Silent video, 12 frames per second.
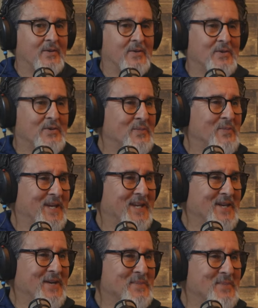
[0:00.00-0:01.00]
you know, you don't make
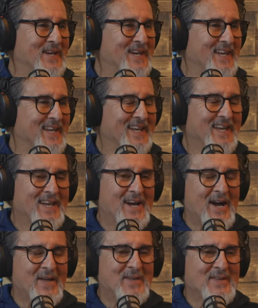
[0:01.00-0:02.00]
any money.
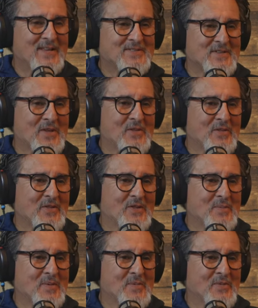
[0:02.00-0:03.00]
I think that's another thing that
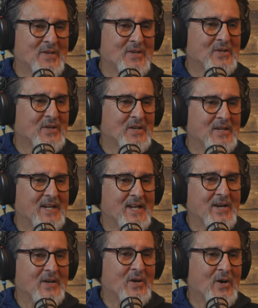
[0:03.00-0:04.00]
people think you're going to get
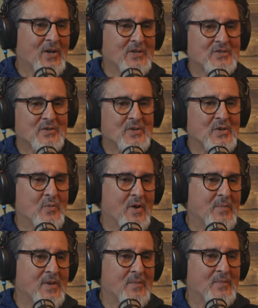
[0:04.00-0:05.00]
out of college. You, you want
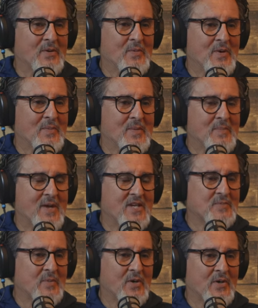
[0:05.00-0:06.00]
to be a you want to be a
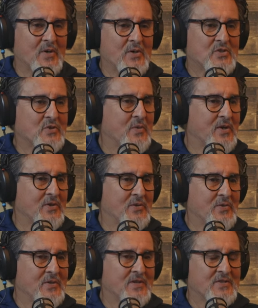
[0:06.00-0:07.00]
baseball coach. You want to do
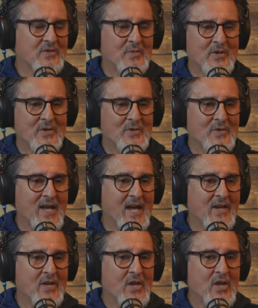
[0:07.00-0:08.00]
this. You want to do
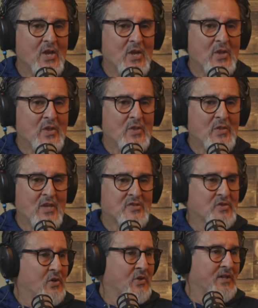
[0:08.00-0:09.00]
that. They
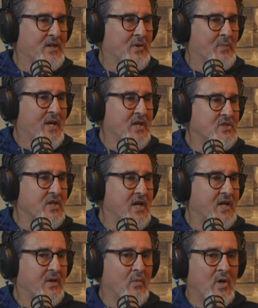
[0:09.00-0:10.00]
start looking at a
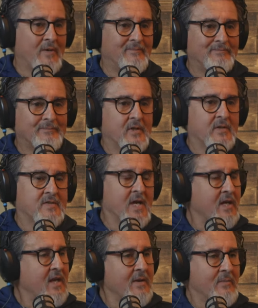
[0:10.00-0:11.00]
paycheck. Well, there's not a
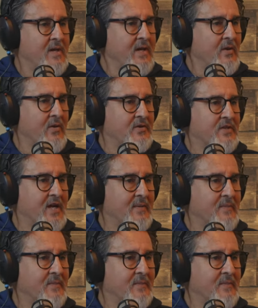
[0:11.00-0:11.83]
lot of money all the time,